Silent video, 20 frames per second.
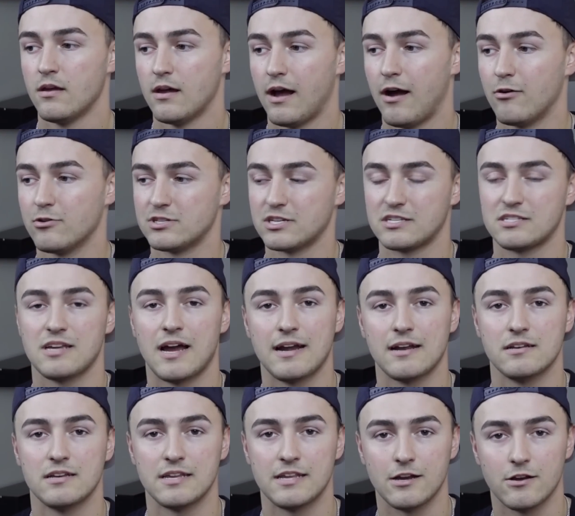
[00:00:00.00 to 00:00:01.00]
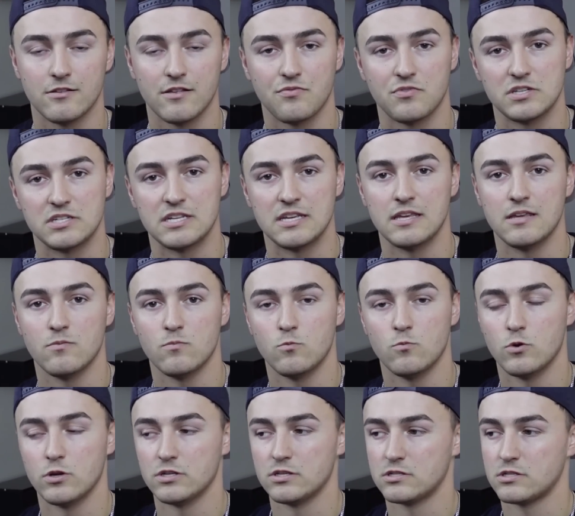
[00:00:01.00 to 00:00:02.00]
I was excited to hear that the team
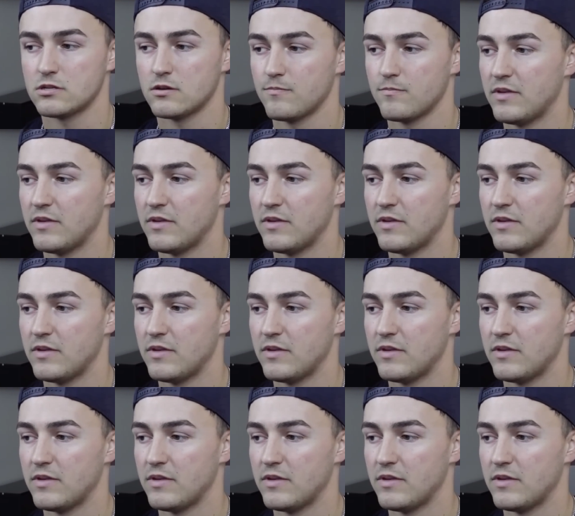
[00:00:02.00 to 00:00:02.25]
was